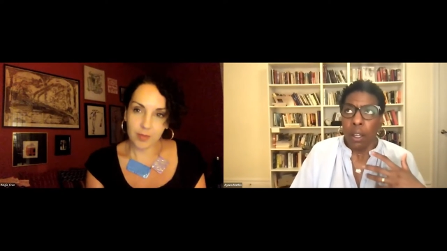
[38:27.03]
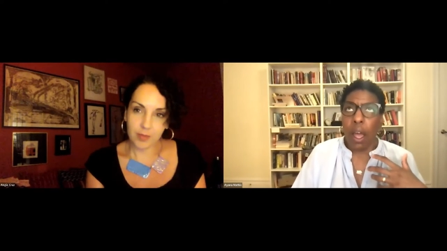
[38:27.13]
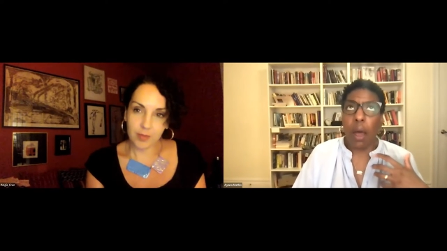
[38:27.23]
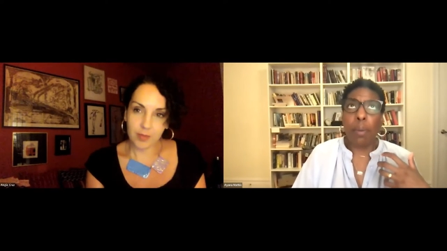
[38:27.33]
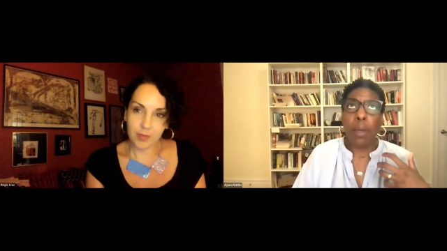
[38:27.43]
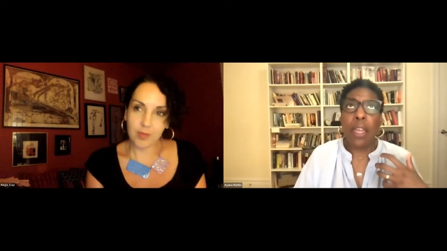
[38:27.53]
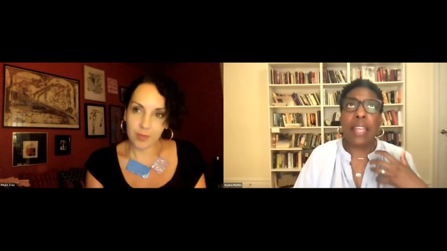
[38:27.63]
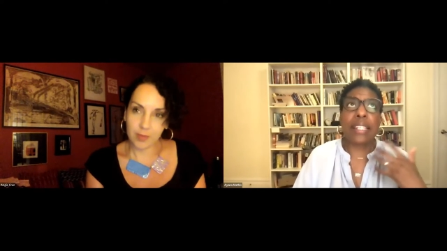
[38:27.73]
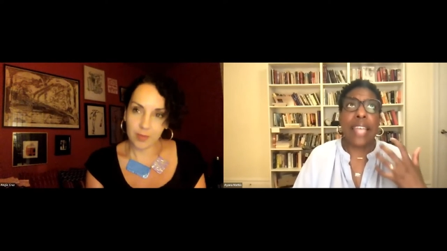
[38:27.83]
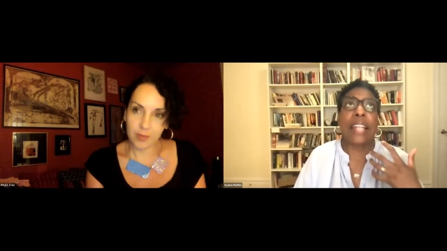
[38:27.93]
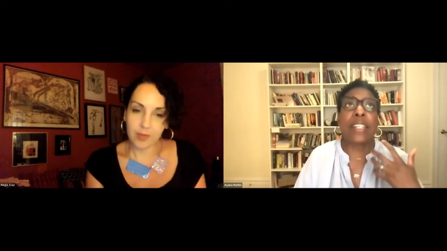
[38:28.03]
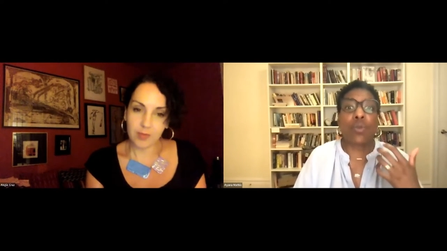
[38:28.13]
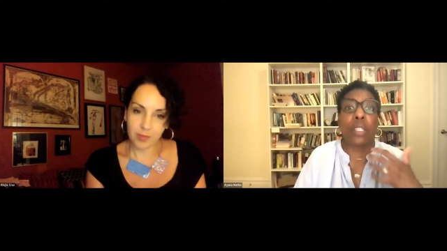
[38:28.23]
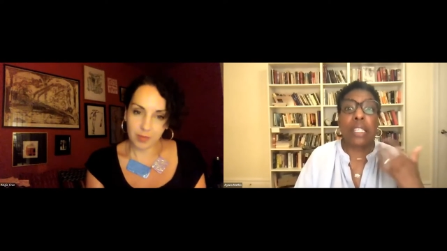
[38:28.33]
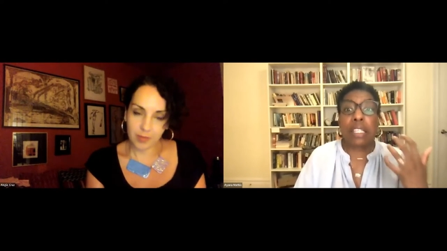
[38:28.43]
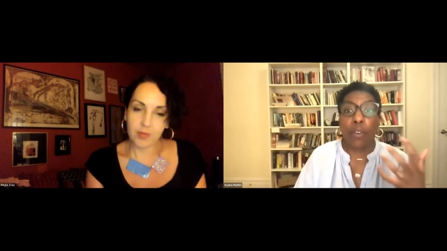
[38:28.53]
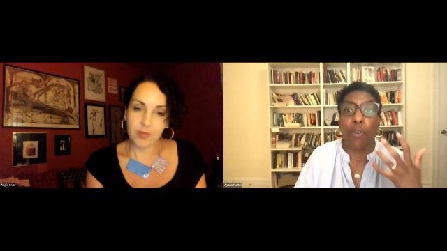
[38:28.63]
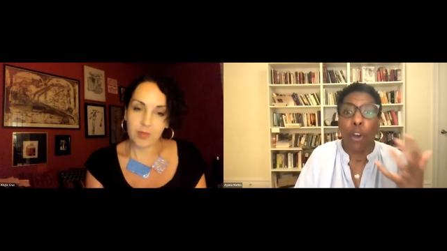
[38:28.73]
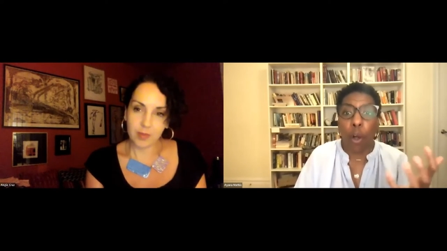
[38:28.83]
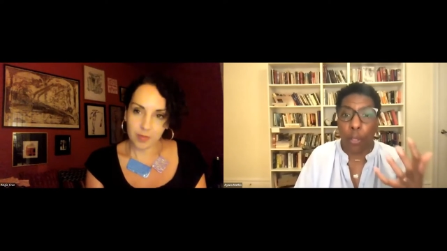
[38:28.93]
Speaker 1: um, intense, really
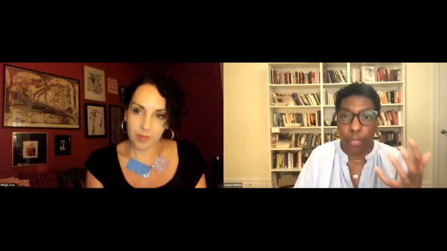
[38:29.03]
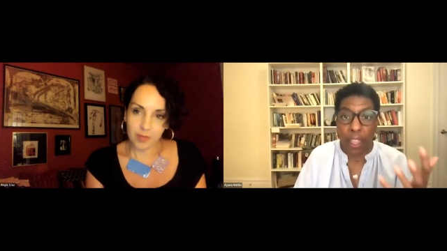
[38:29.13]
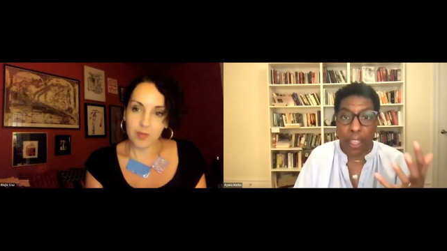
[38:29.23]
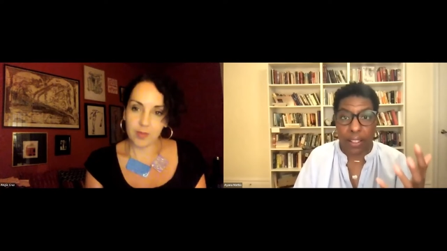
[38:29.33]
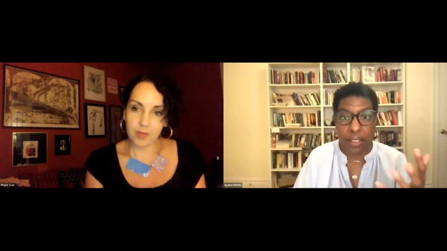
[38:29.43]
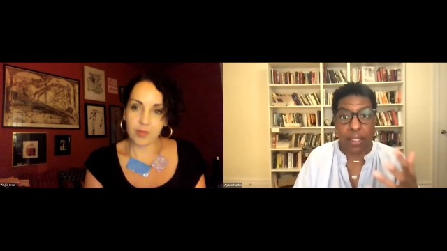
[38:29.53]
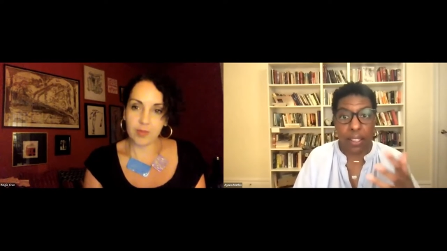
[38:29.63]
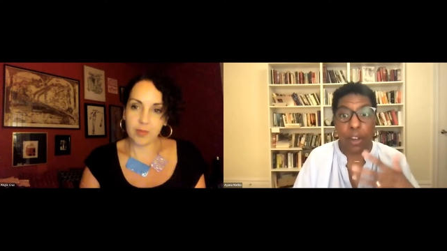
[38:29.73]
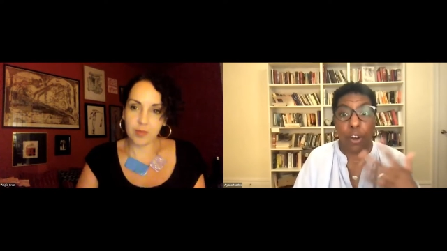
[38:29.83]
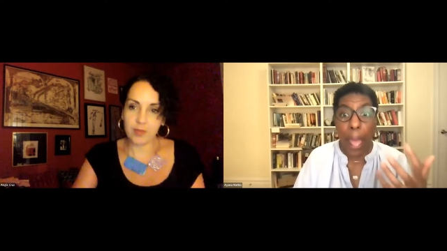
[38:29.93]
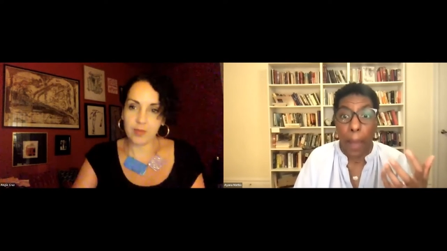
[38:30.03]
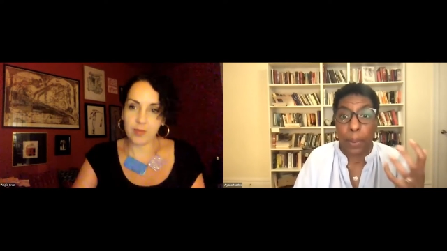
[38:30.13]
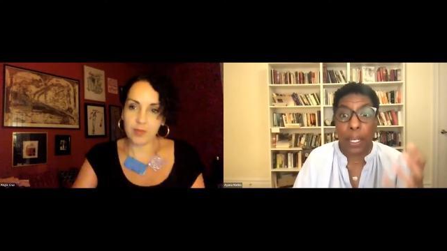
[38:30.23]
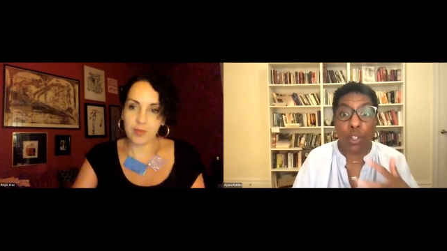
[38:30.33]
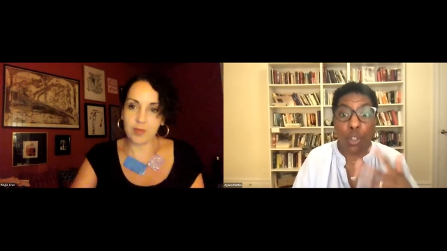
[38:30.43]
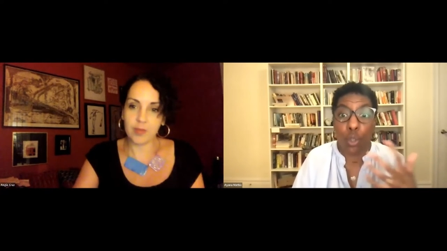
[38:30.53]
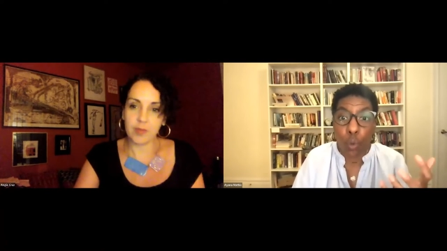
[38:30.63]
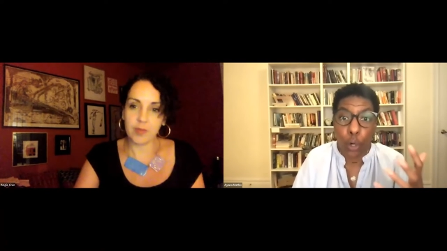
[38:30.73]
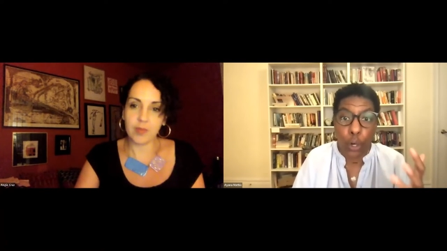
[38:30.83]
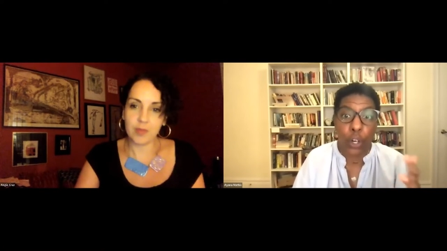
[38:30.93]
difficult things that are happening
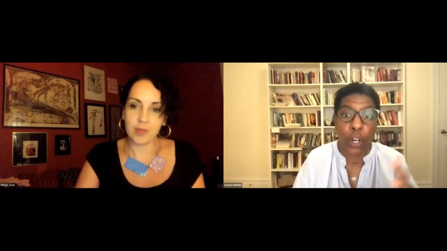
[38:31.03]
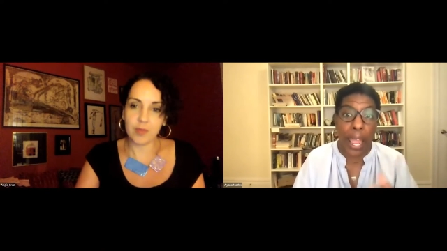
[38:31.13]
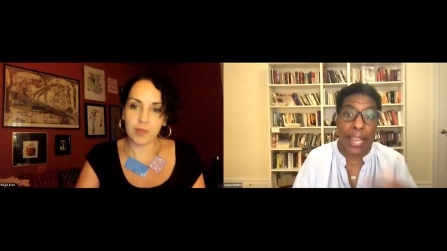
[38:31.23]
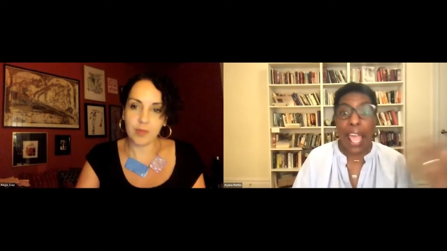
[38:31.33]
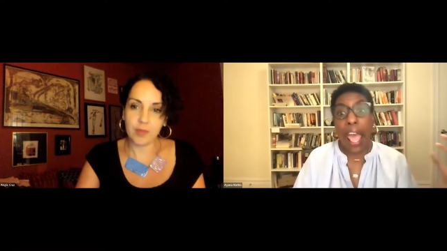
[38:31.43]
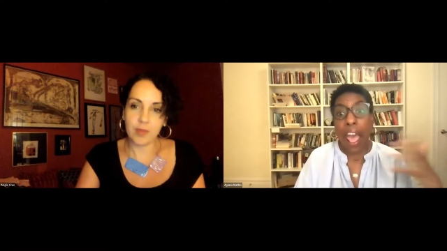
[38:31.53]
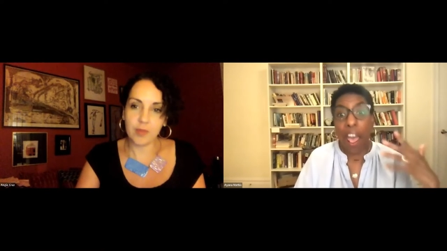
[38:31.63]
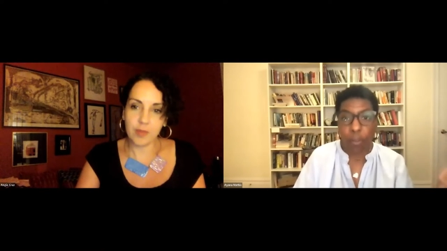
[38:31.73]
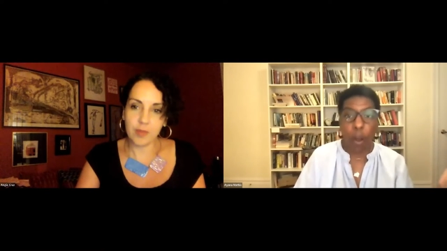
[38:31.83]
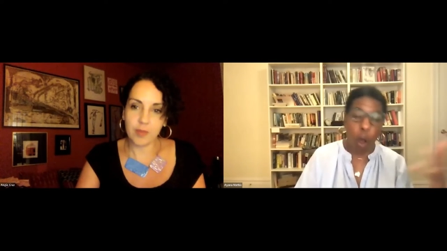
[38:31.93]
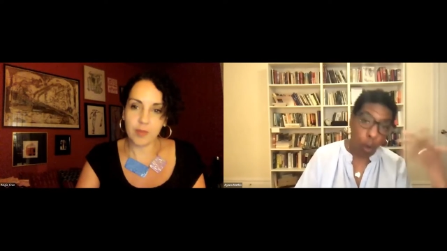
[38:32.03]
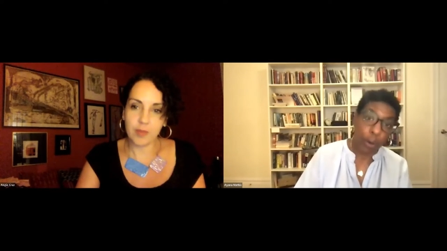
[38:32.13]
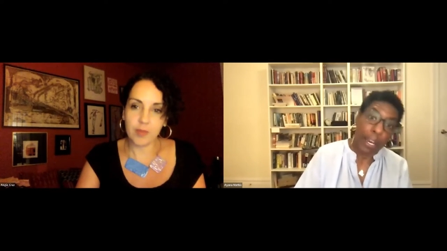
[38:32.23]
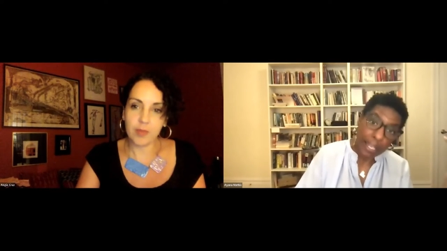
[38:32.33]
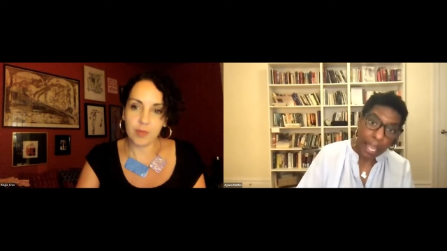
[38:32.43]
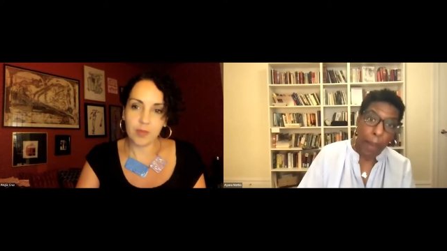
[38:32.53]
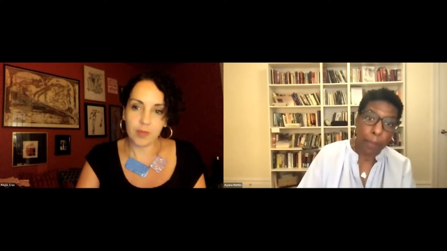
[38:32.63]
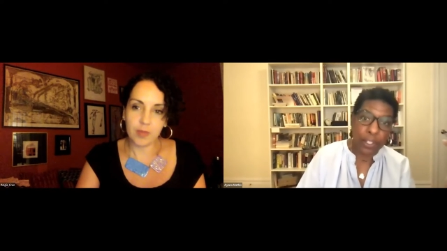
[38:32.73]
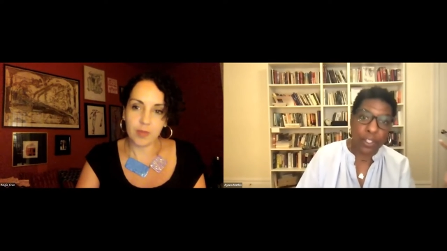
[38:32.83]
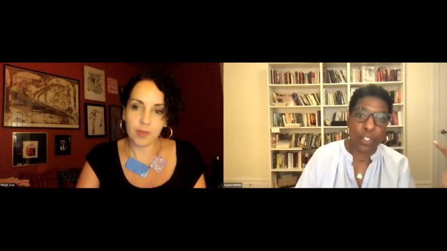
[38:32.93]
to her and have already
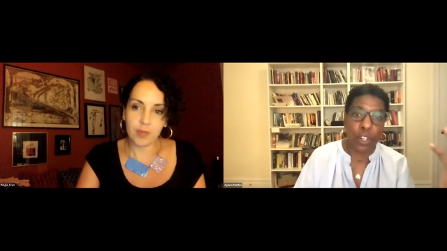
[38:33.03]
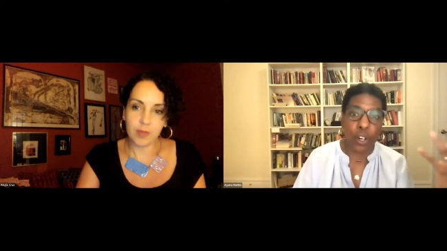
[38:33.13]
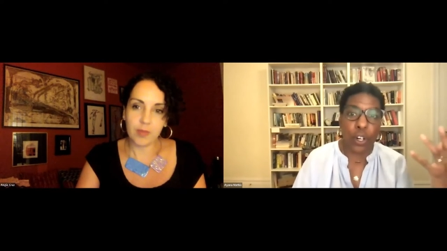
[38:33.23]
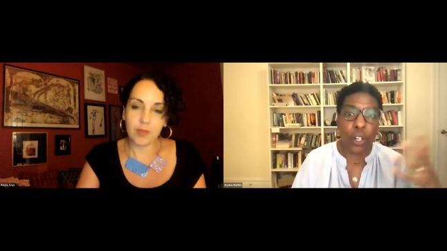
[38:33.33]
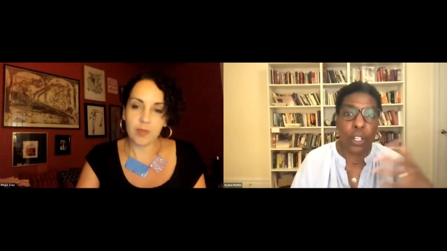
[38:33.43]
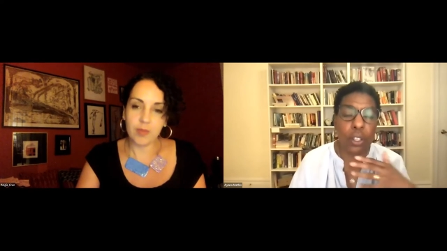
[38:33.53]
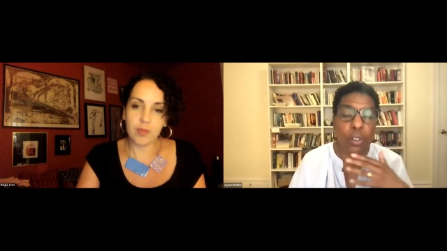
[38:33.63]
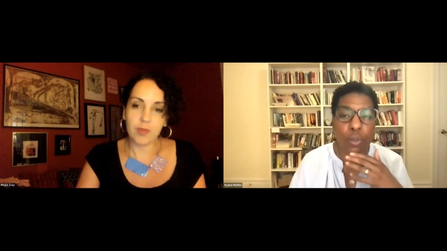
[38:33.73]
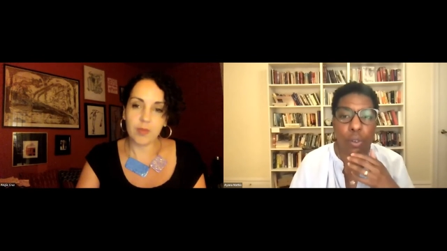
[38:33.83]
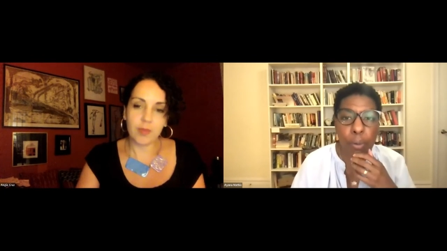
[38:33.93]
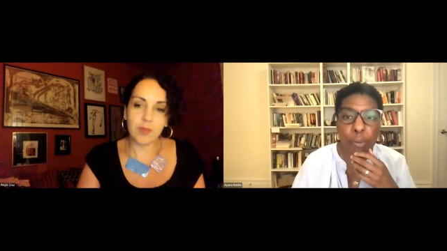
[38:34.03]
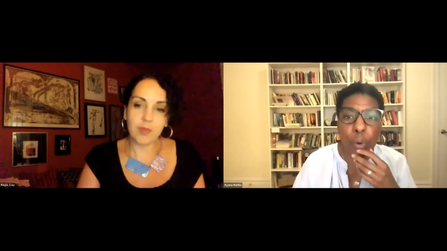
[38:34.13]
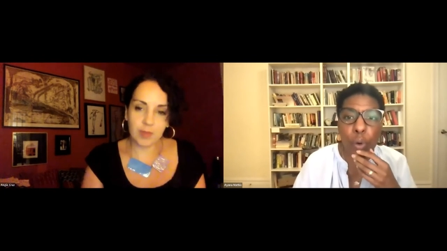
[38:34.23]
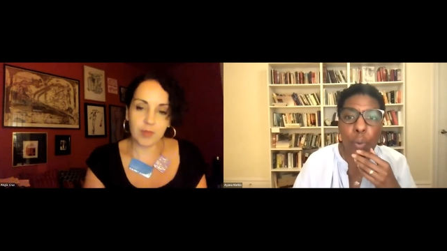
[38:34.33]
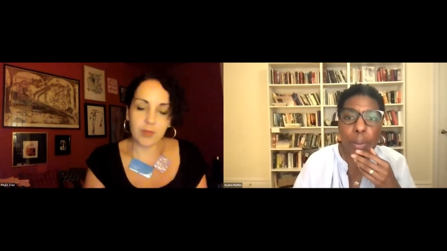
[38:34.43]
happened to her, you know, sort of before we